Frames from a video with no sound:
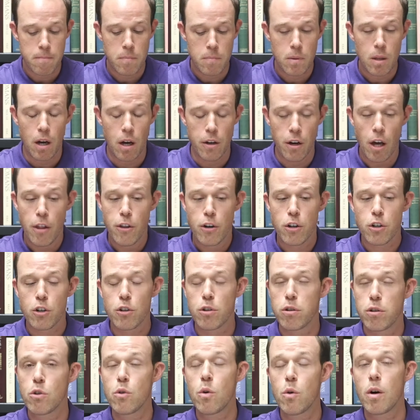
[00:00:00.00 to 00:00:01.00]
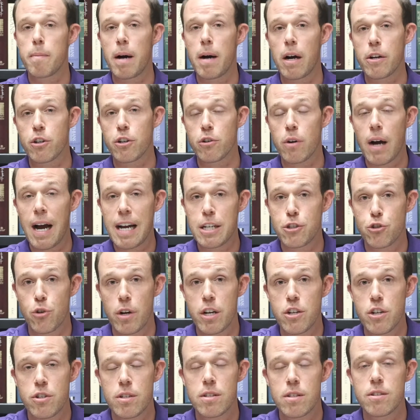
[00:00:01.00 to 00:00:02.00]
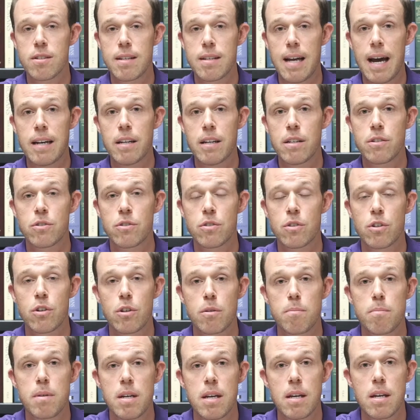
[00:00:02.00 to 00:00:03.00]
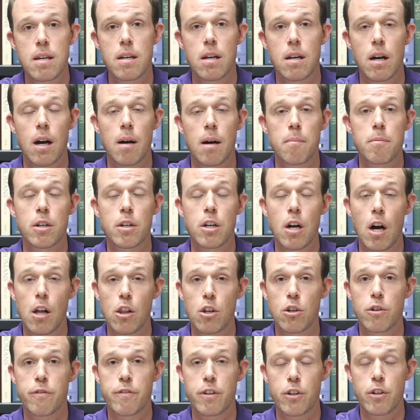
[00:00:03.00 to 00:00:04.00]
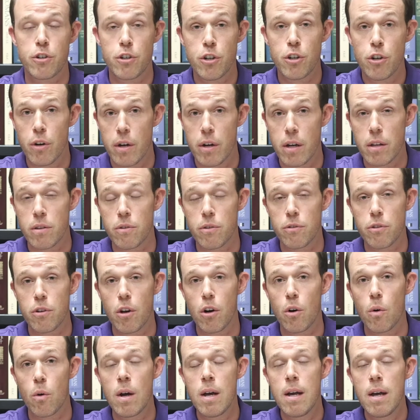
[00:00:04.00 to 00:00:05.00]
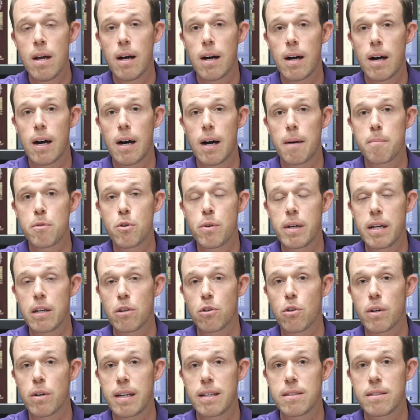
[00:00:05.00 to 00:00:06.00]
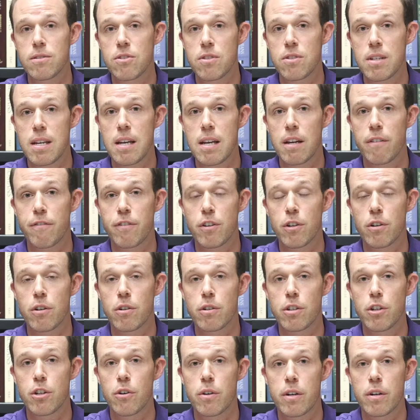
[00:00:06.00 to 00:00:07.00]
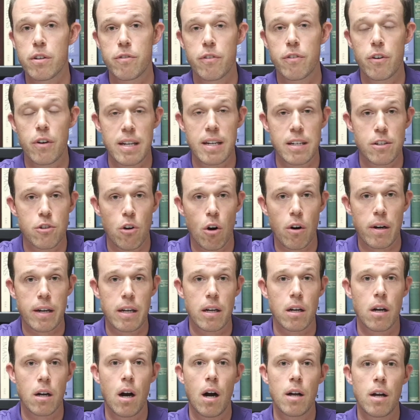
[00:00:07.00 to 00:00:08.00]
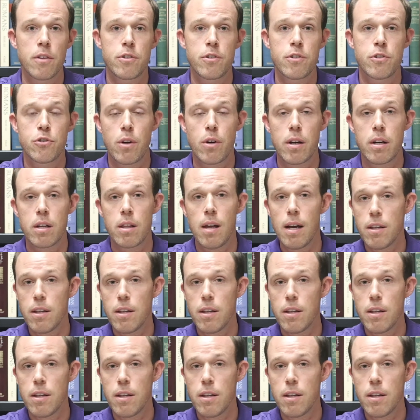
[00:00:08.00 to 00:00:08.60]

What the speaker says: Another clue about your hydration status could be the color of your urine. So you can look and see if your urine is very dark and concentrated.